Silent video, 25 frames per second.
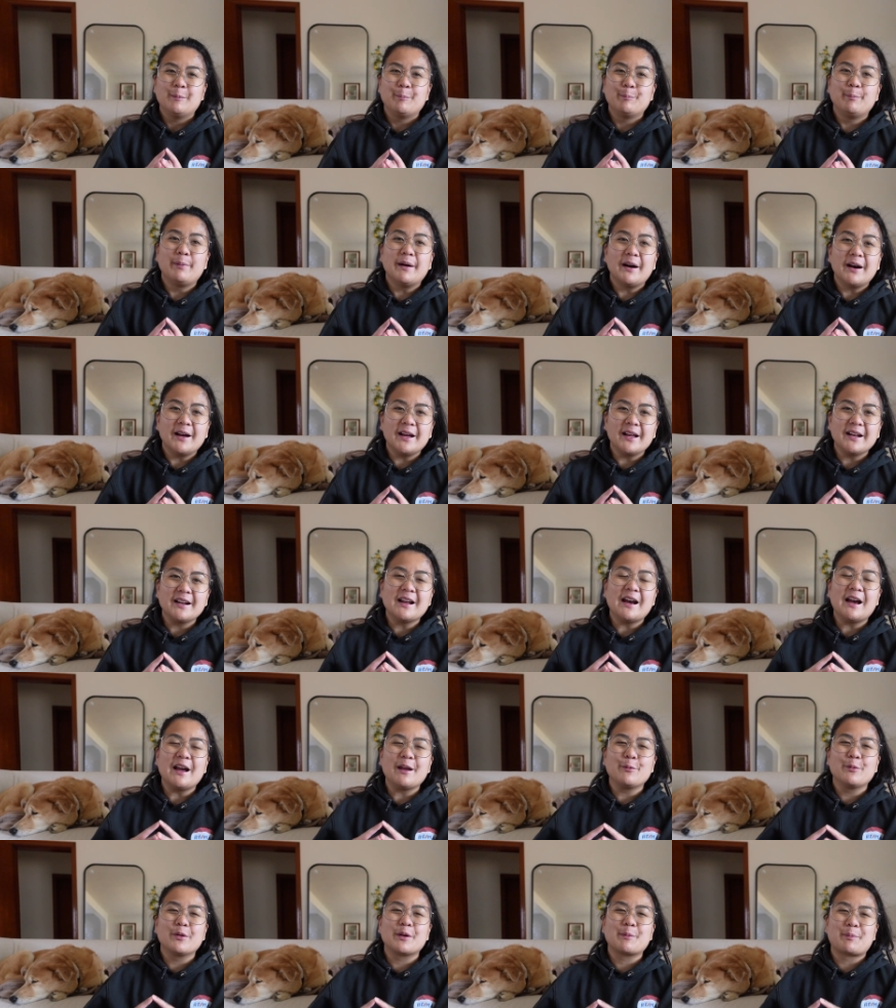But
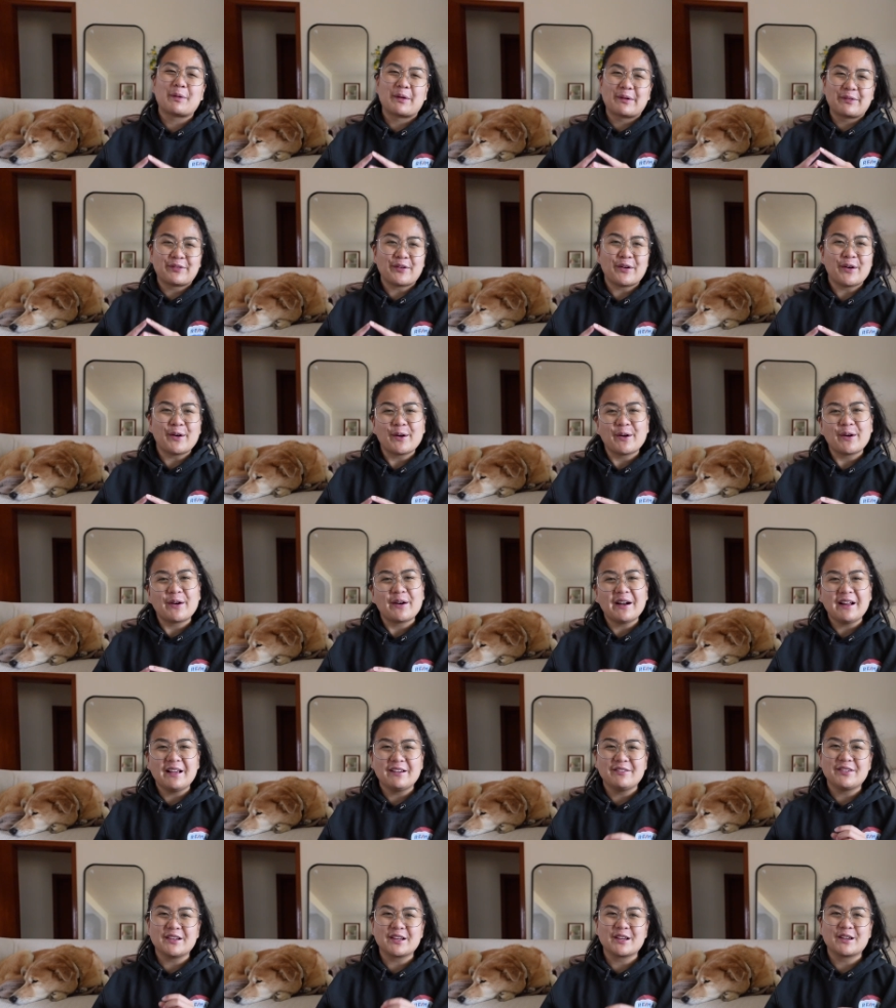I would prefer
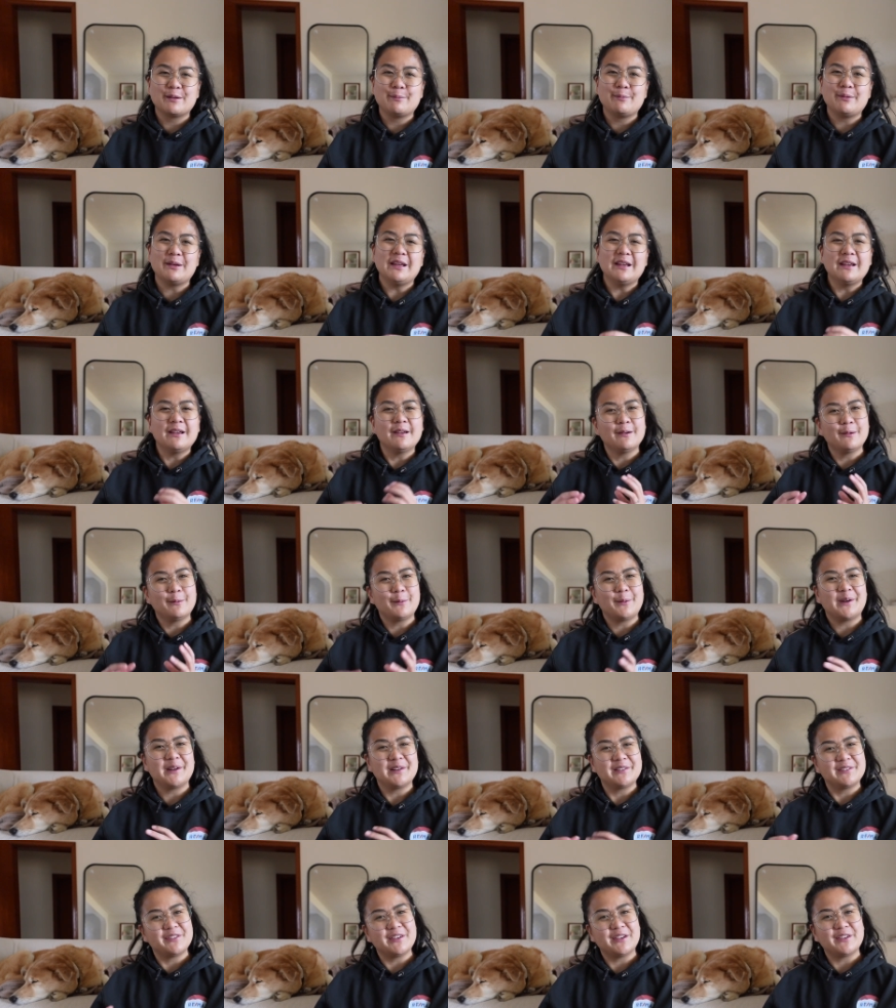if it could be
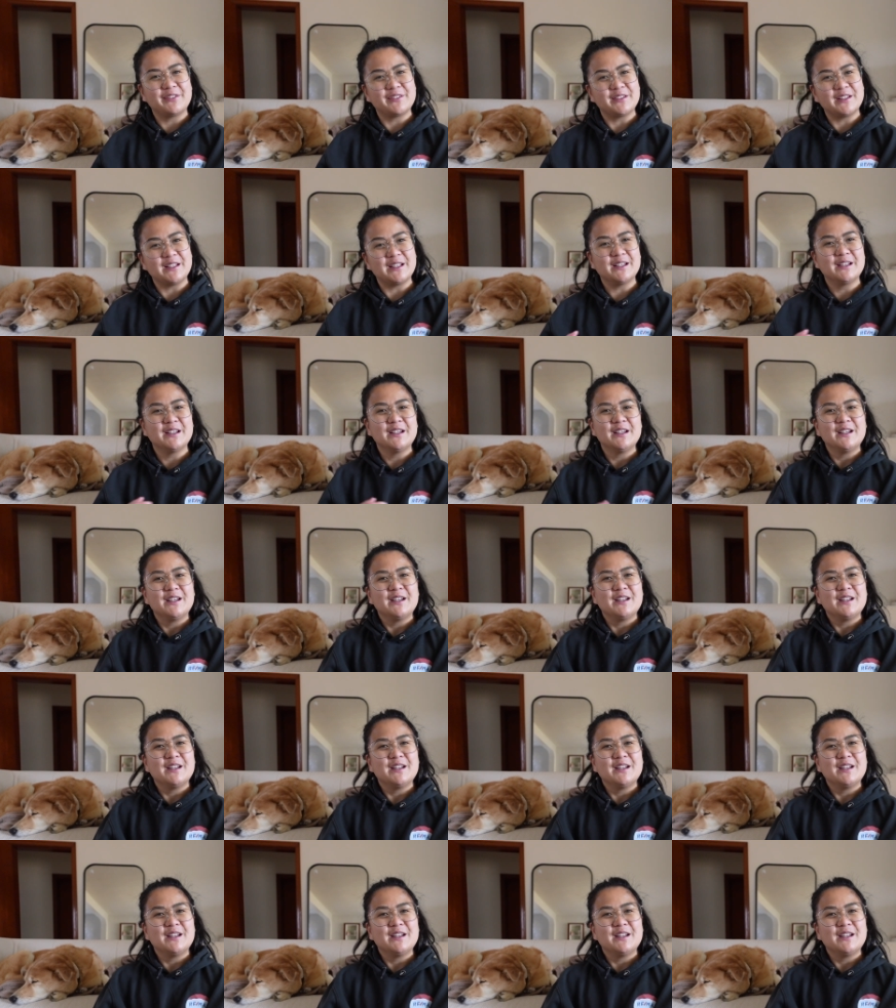150.